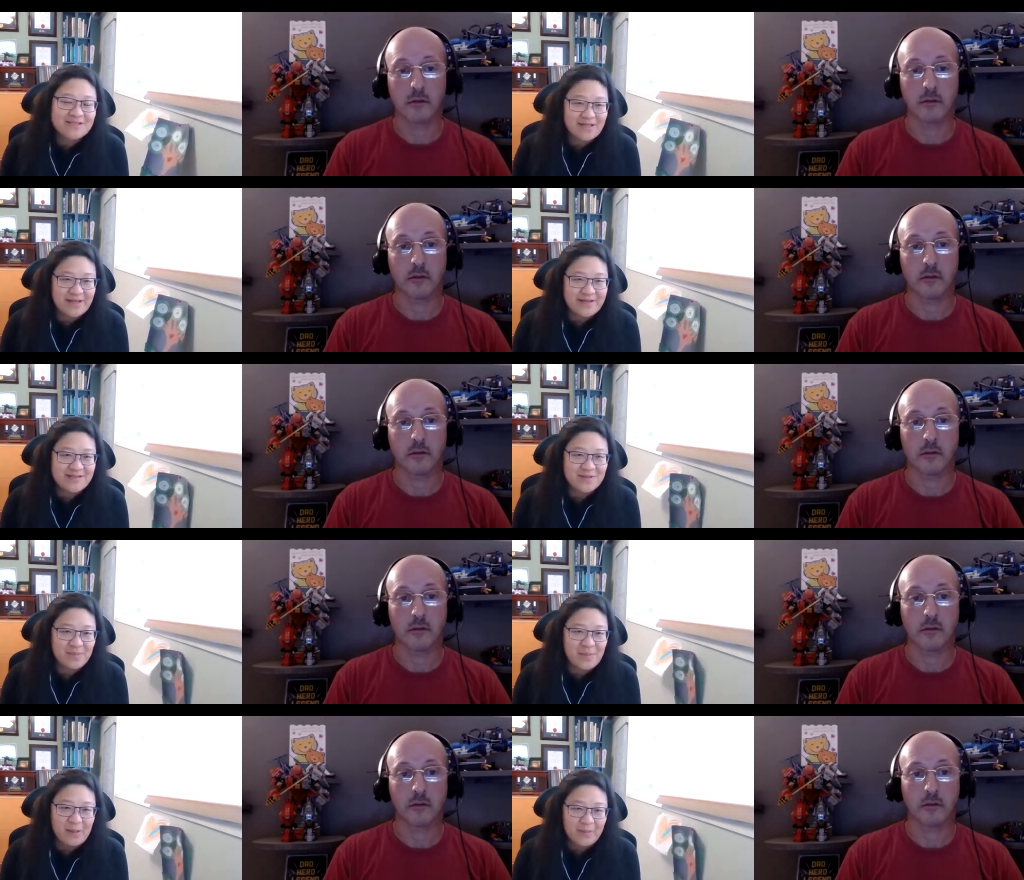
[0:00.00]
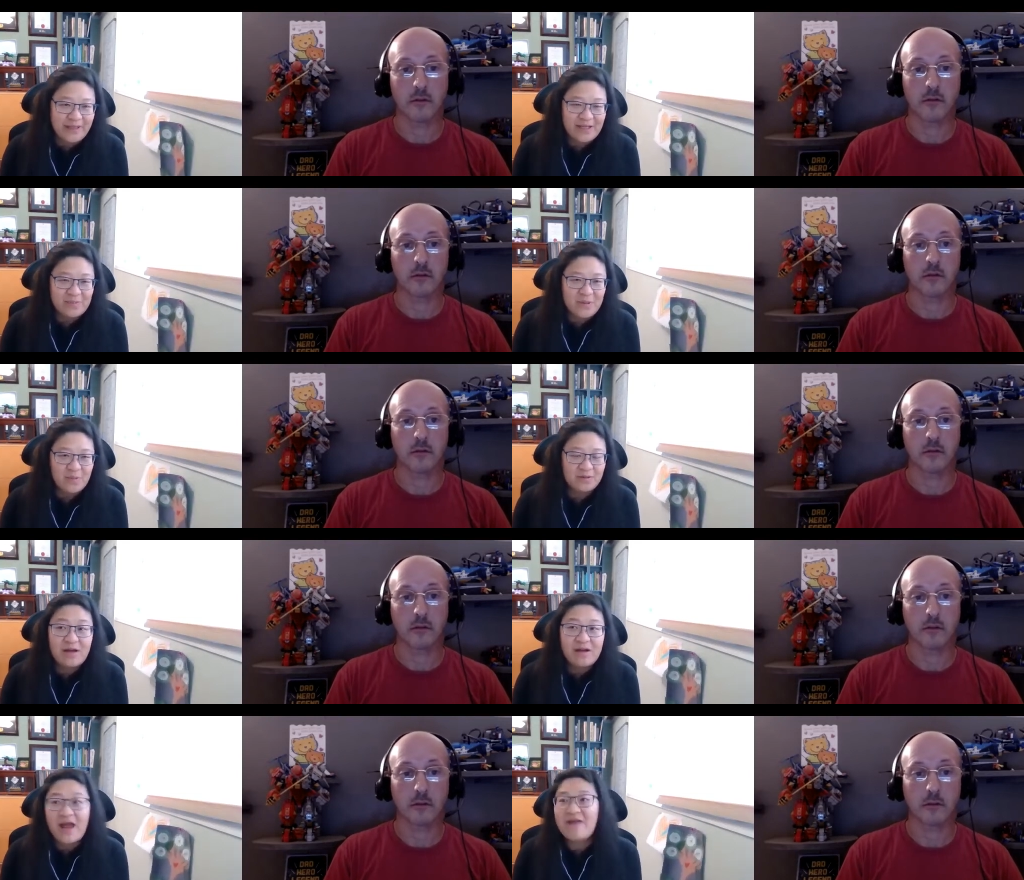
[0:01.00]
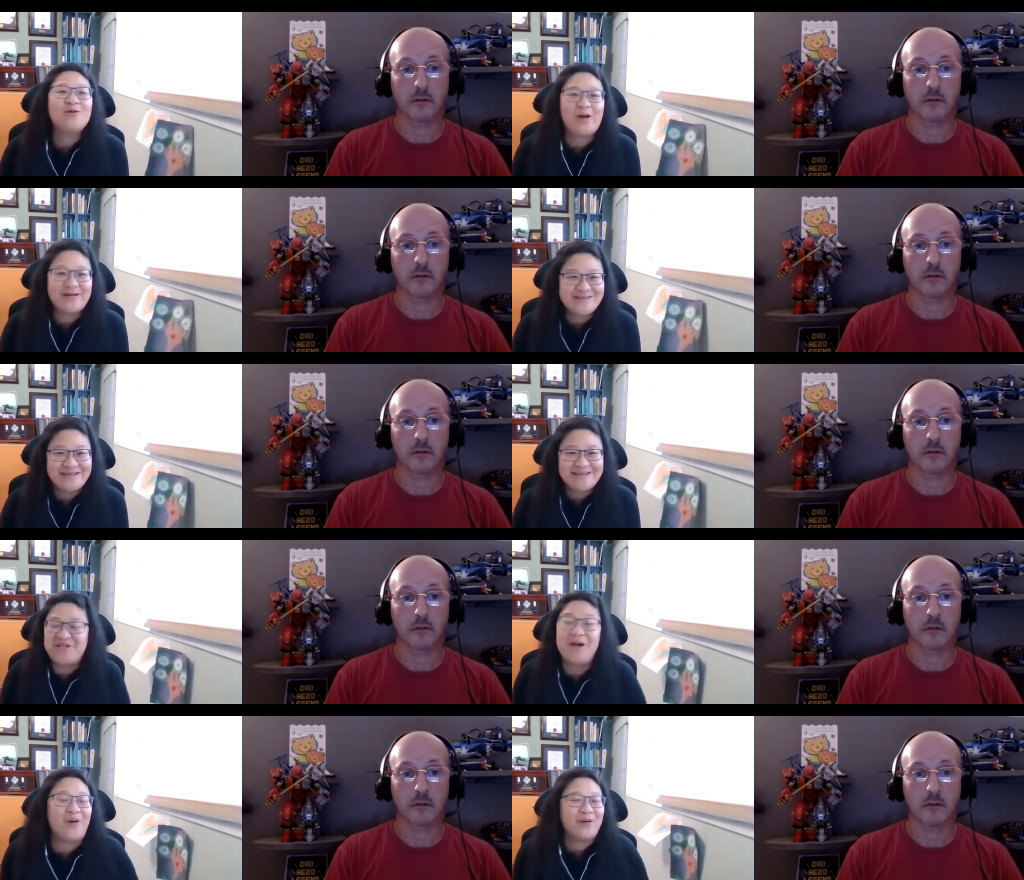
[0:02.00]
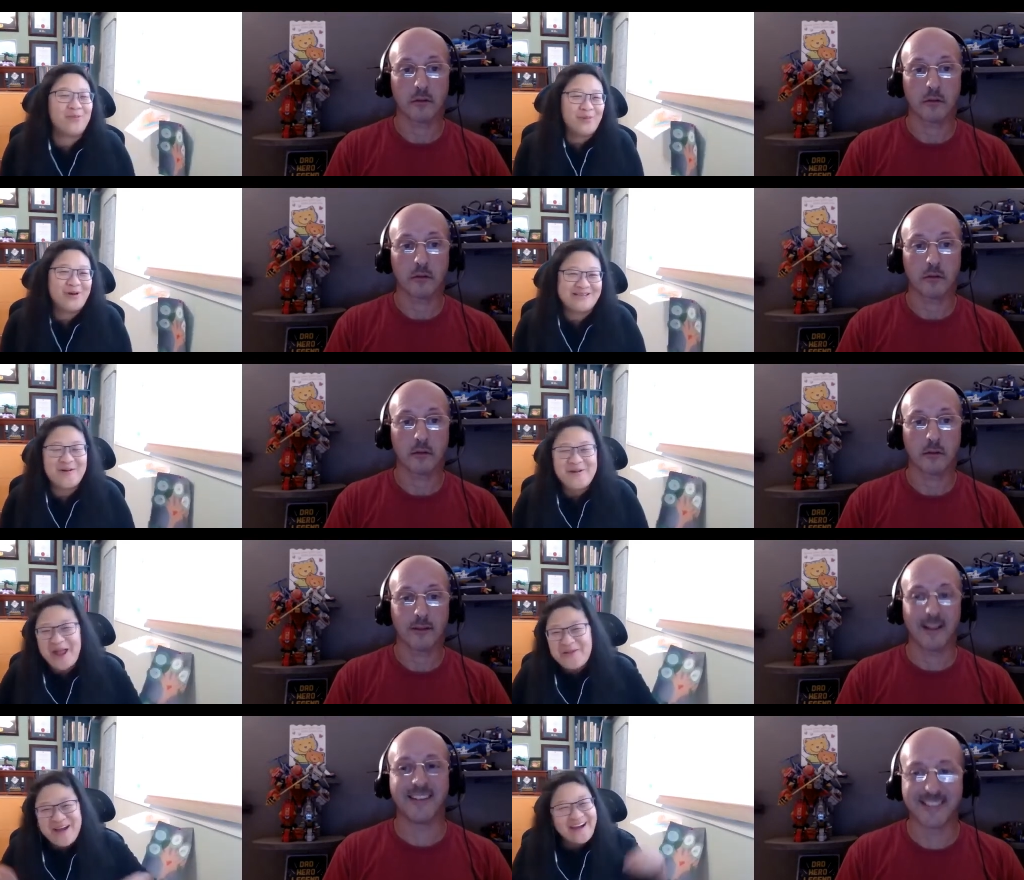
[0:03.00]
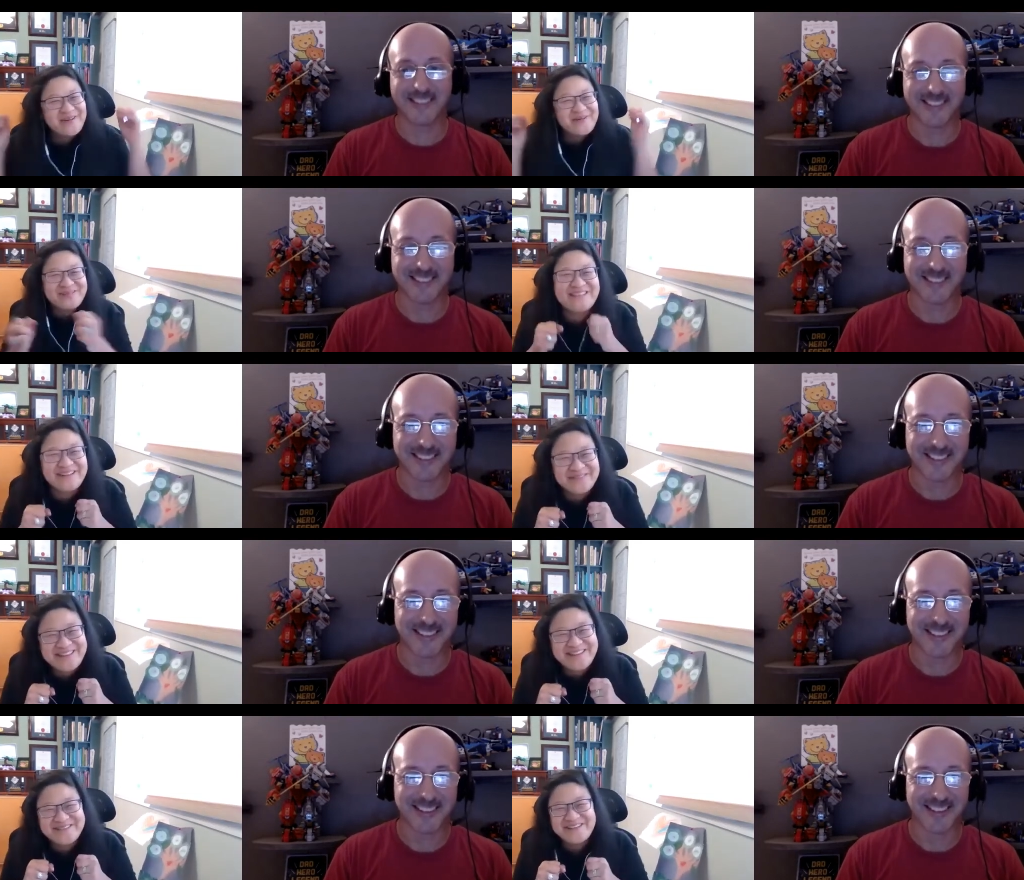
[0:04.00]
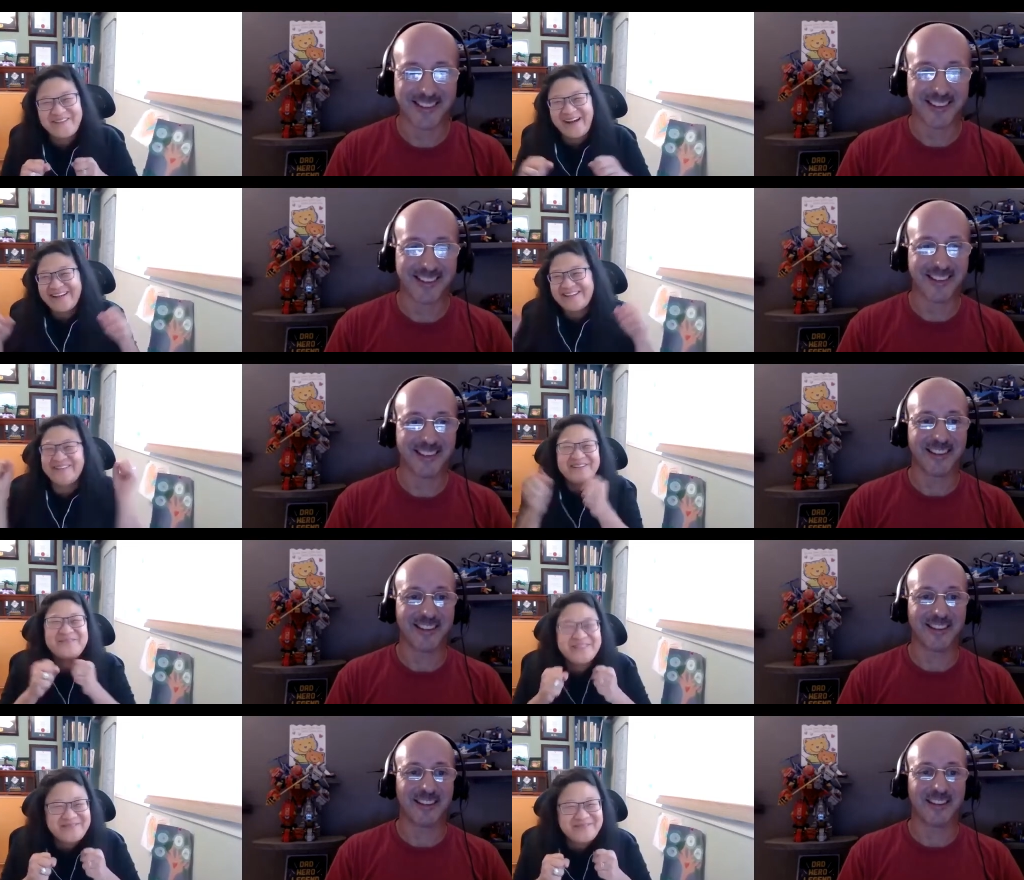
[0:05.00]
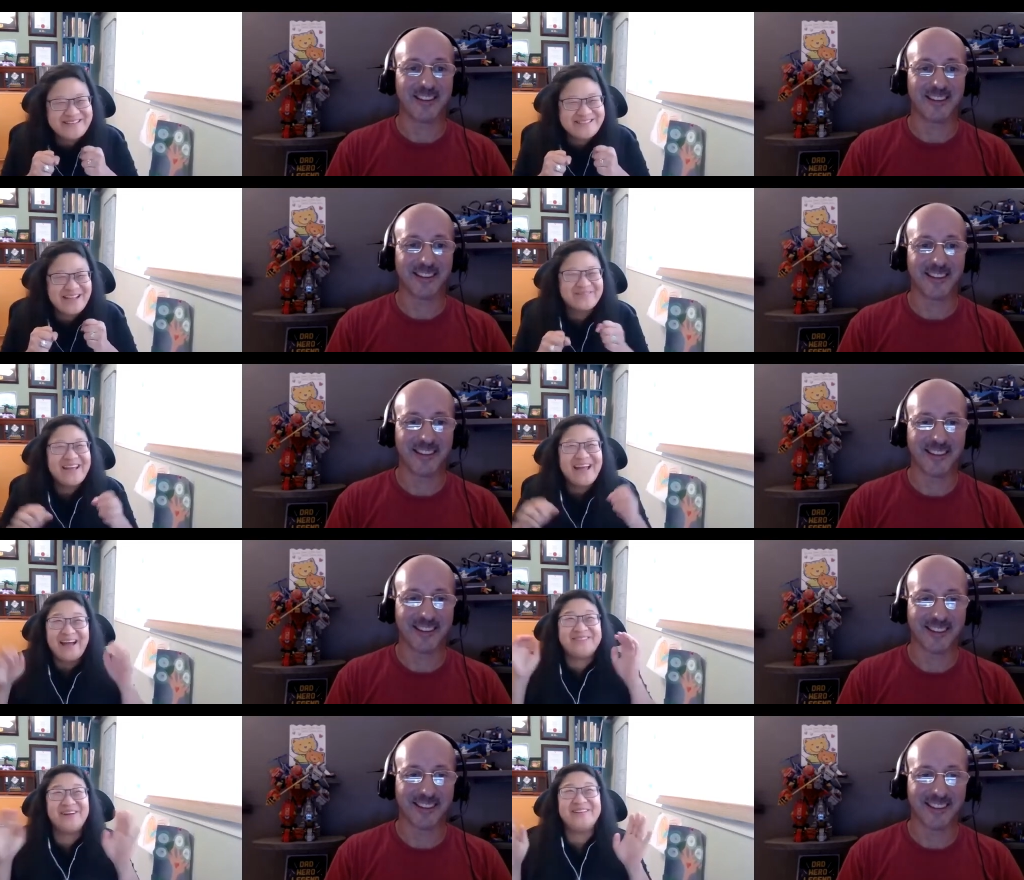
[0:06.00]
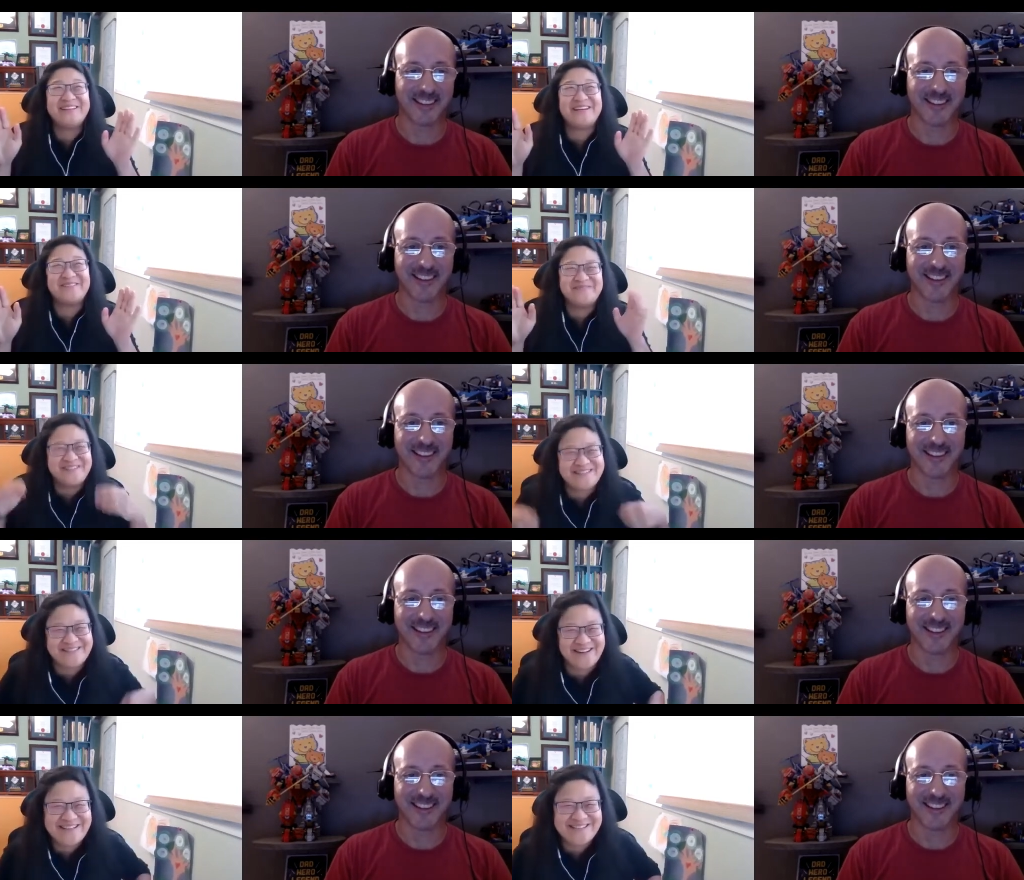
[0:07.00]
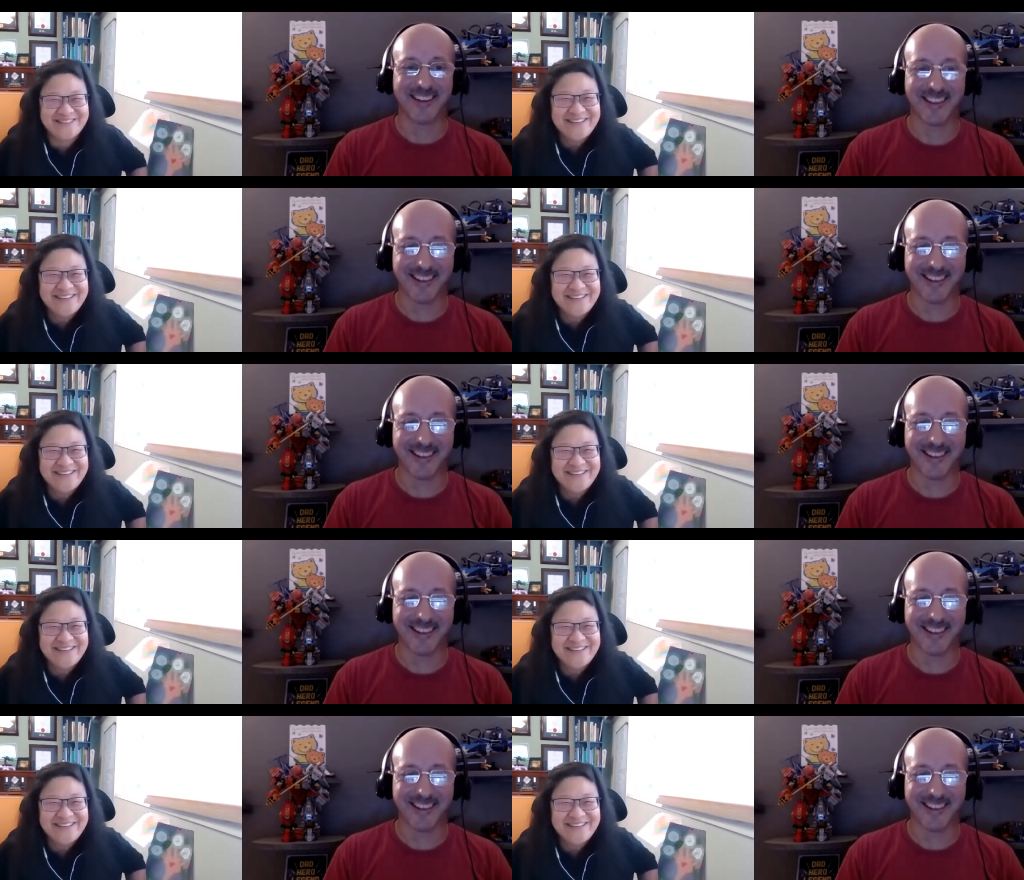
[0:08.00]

Speaker 1: science to the public and other people not everyone's going to jump on board and say okay i'm 100% with you you know i totally believe what you say i'm, I'm totally converted right so